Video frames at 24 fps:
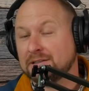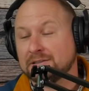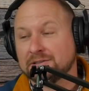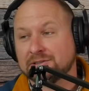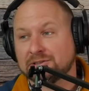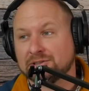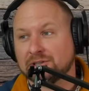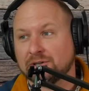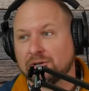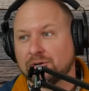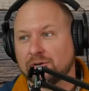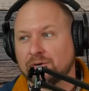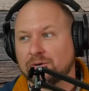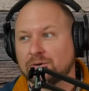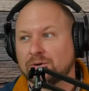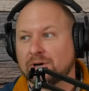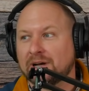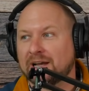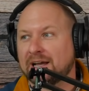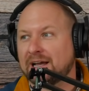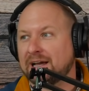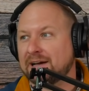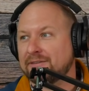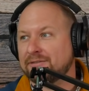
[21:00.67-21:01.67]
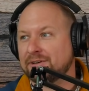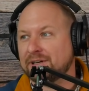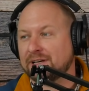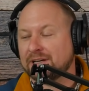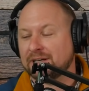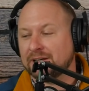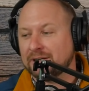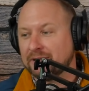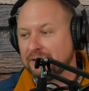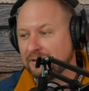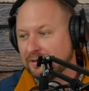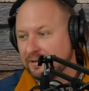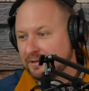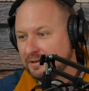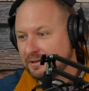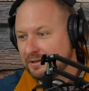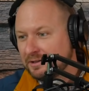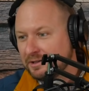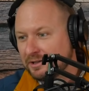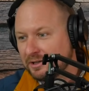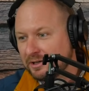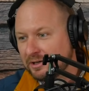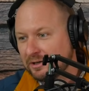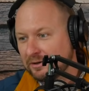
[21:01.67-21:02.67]
So having,
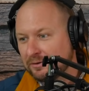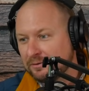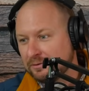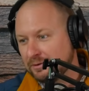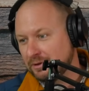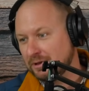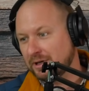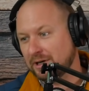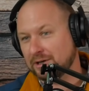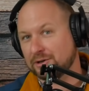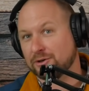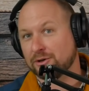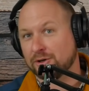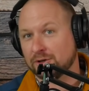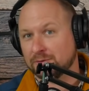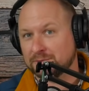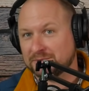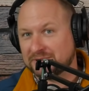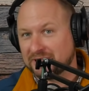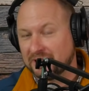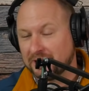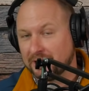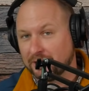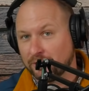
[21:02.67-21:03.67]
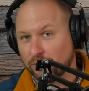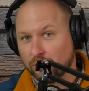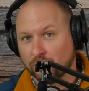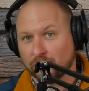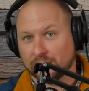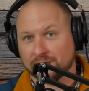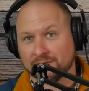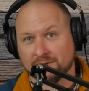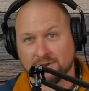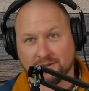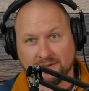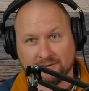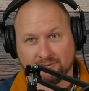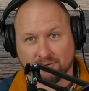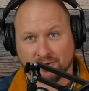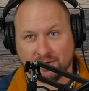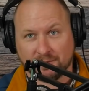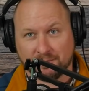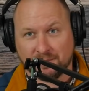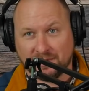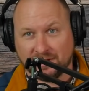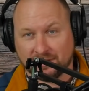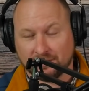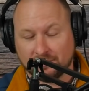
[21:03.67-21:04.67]
you know, a curbside or a
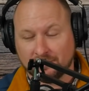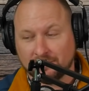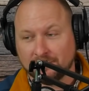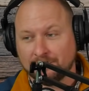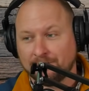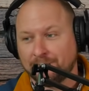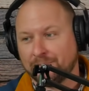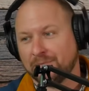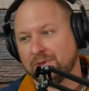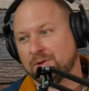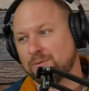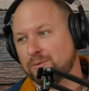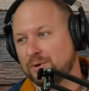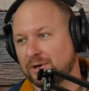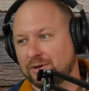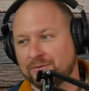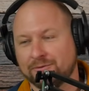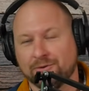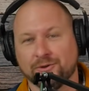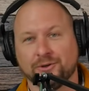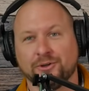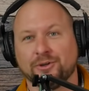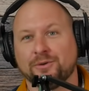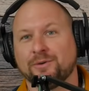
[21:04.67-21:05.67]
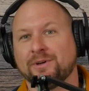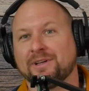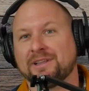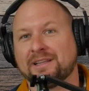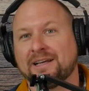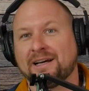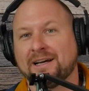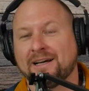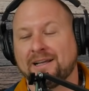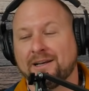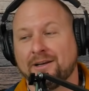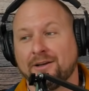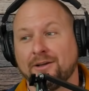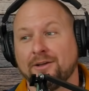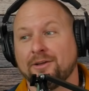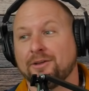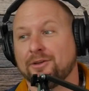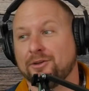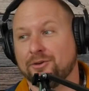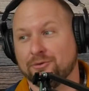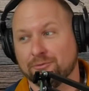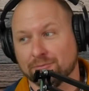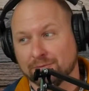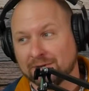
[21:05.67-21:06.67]
delivery model, well, if you're doing that,
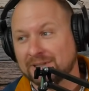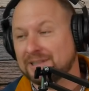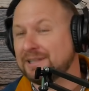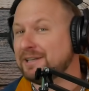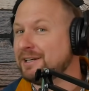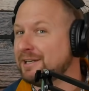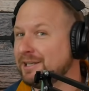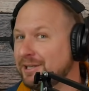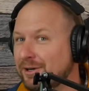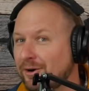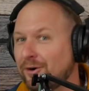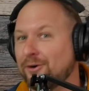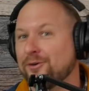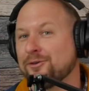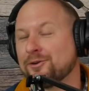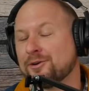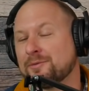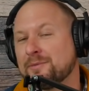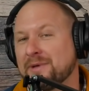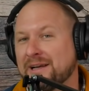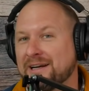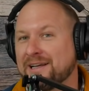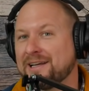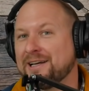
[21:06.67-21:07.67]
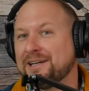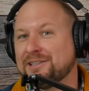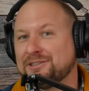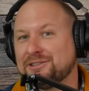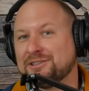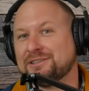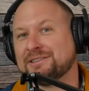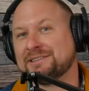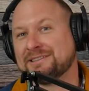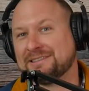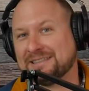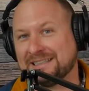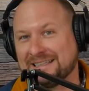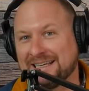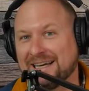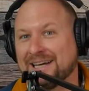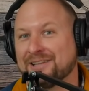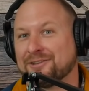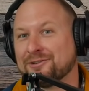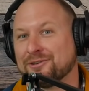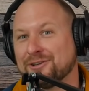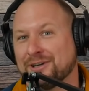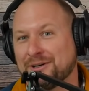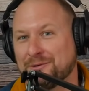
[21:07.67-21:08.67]
you really need all their medications
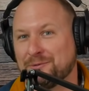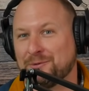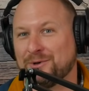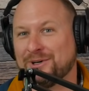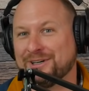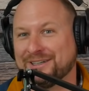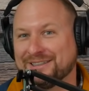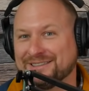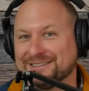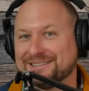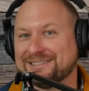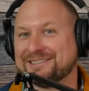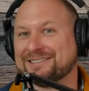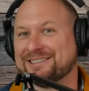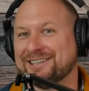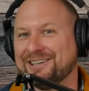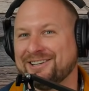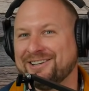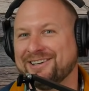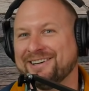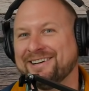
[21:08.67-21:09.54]
together at once,